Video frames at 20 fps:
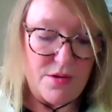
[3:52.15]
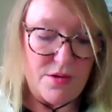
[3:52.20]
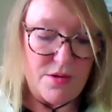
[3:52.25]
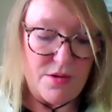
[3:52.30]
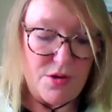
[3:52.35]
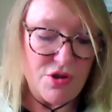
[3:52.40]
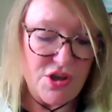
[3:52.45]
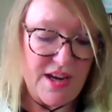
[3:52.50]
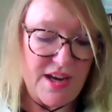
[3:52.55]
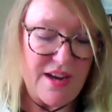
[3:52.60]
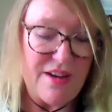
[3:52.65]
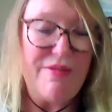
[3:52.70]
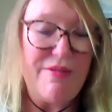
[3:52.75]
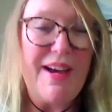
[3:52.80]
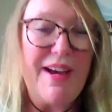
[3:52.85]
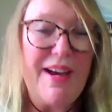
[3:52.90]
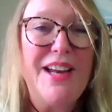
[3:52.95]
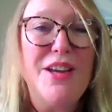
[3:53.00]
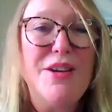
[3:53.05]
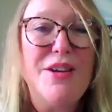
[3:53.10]
new
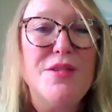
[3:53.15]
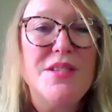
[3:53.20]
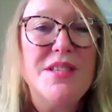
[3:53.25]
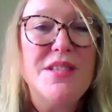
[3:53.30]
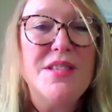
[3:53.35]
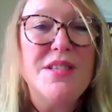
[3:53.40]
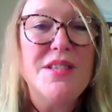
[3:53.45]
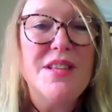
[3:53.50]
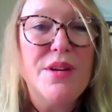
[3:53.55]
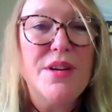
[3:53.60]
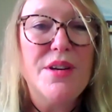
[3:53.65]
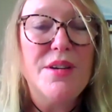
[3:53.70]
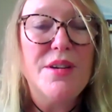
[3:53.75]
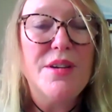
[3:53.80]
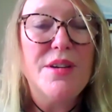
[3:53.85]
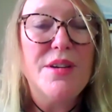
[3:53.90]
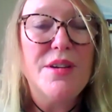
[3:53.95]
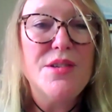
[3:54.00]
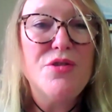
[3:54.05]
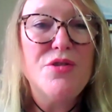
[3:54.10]
shared values that
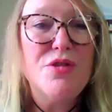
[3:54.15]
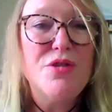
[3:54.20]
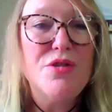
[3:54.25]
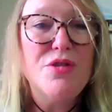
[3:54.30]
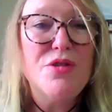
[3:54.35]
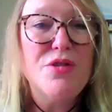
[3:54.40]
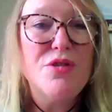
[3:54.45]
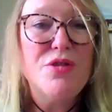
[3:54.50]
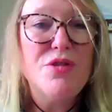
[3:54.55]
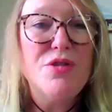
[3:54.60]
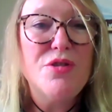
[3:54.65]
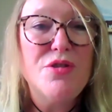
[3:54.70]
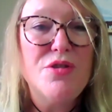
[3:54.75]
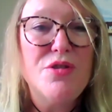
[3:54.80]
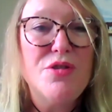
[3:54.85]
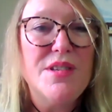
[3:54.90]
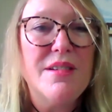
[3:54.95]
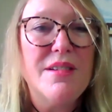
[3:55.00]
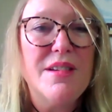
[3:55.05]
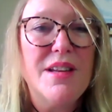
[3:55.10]
were
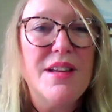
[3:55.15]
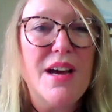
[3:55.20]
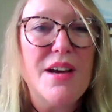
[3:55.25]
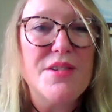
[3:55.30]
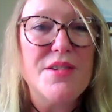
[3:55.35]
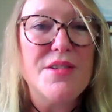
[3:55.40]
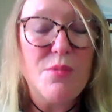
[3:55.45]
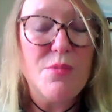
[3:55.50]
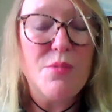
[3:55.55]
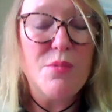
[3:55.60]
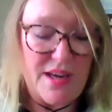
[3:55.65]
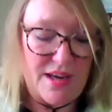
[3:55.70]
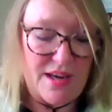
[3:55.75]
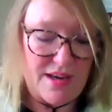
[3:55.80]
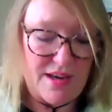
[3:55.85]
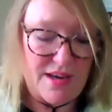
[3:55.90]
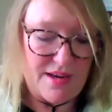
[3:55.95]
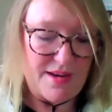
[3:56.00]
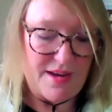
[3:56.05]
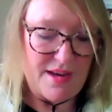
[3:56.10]
distributed
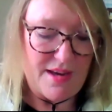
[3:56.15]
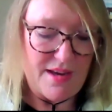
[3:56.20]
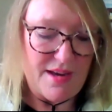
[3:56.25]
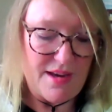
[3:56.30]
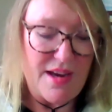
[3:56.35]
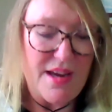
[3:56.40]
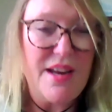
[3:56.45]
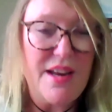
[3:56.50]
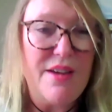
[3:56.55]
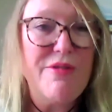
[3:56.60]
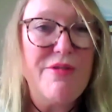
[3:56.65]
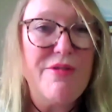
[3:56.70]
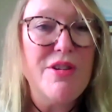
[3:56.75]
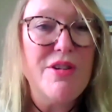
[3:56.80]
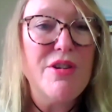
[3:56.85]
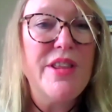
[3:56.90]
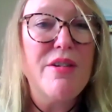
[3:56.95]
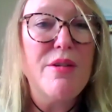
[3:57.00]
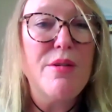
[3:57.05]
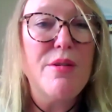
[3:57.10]
last week. And I
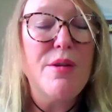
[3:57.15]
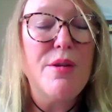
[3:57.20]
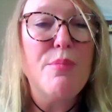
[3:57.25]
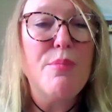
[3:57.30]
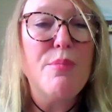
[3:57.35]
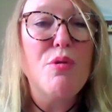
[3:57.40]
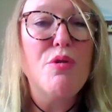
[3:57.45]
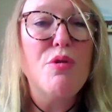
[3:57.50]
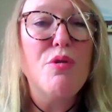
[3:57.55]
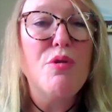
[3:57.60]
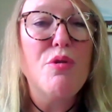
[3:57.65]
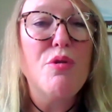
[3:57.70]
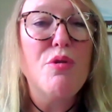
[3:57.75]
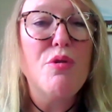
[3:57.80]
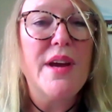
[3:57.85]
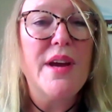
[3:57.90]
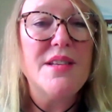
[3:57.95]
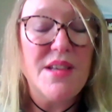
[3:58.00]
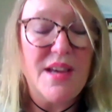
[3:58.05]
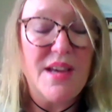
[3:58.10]
feel they're an
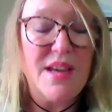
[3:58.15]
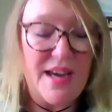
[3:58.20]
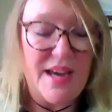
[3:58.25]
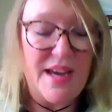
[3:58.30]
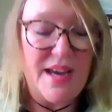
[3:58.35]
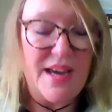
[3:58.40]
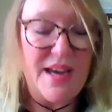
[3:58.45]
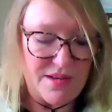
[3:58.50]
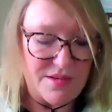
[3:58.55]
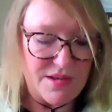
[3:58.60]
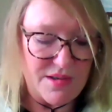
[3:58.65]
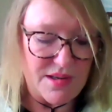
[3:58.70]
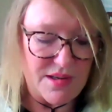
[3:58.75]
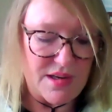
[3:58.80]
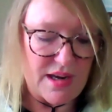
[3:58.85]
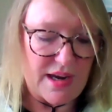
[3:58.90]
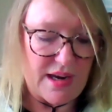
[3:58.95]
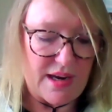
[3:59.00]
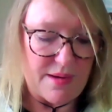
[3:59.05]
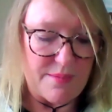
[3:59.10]
important way to enter
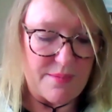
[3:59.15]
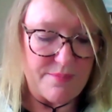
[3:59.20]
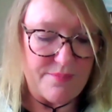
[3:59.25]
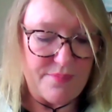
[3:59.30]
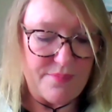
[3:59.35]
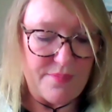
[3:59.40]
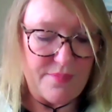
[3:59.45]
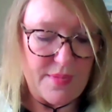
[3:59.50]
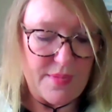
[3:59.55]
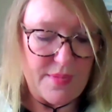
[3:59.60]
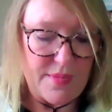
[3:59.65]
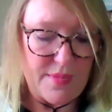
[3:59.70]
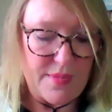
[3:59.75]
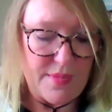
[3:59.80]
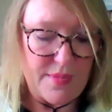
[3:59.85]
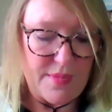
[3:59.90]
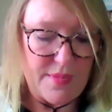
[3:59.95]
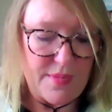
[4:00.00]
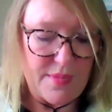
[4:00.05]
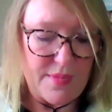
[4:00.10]
in today.
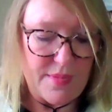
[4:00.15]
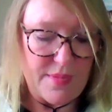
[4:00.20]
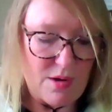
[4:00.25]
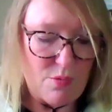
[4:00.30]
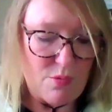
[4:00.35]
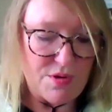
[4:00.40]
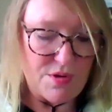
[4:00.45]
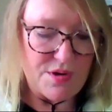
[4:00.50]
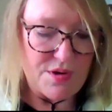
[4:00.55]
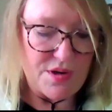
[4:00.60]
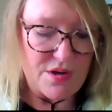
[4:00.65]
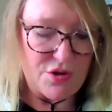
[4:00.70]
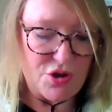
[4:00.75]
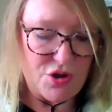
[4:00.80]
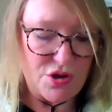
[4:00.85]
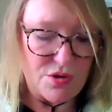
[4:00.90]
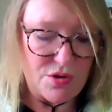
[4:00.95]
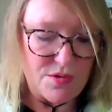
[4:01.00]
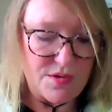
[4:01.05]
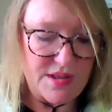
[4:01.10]
I
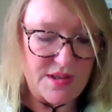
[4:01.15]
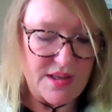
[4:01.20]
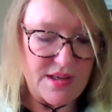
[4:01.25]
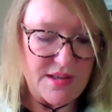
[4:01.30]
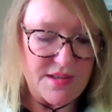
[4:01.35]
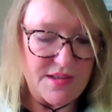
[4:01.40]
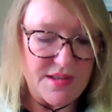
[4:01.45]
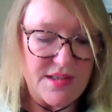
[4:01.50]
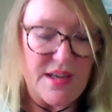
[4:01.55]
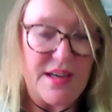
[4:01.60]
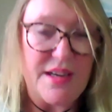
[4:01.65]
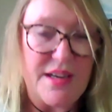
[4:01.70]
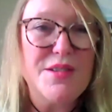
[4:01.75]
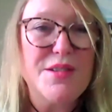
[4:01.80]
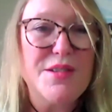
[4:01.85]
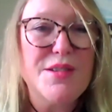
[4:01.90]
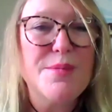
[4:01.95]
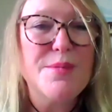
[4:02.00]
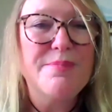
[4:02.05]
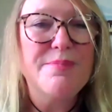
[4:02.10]
wanted to choose
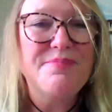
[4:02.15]
these